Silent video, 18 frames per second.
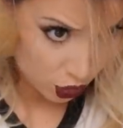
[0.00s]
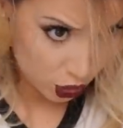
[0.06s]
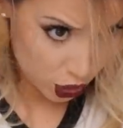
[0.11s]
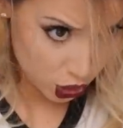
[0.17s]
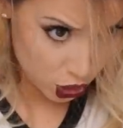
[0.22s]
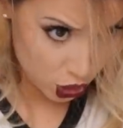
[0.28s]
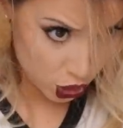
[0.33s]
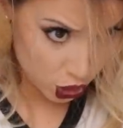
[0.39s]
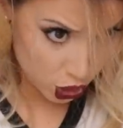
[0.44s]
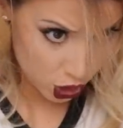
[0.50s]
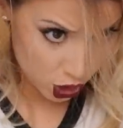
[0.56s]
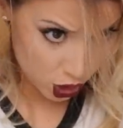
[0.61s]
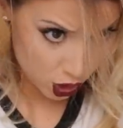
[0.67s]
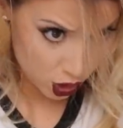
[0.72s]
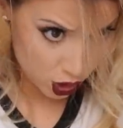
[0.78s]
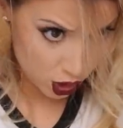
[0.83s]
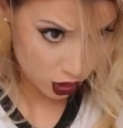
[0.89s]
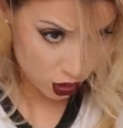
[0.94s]
Just
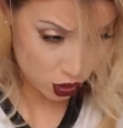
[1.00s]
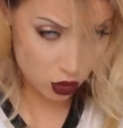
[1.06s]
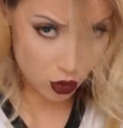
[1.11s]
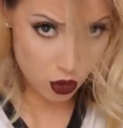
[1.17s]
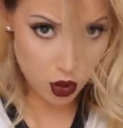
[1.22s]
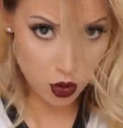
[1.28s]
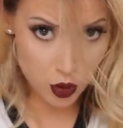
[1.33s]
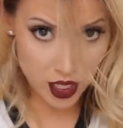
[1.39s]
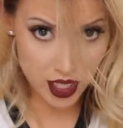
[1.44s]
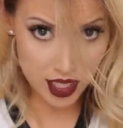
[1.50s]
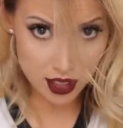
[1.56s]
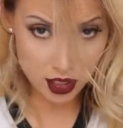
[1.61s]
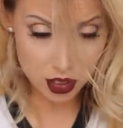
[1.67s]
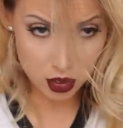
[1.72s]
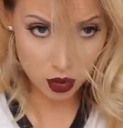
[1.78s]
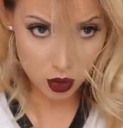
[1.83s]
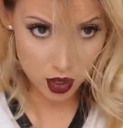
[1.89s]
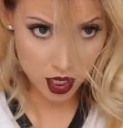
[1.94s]
don't go
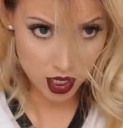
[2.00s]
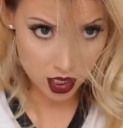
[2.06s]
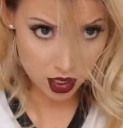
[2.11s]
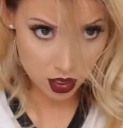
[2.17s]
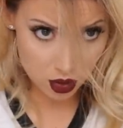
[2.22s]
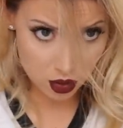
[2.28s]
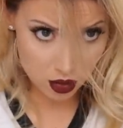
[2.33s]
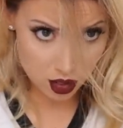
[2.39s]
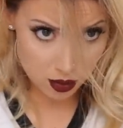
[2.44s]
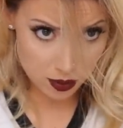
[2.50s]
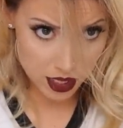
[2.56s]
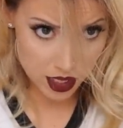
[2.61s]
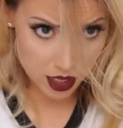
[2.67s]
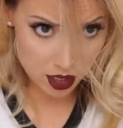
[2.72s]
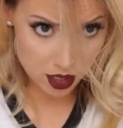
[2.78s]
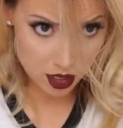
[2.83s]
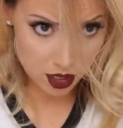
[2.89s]
against the grain, you know what I mean?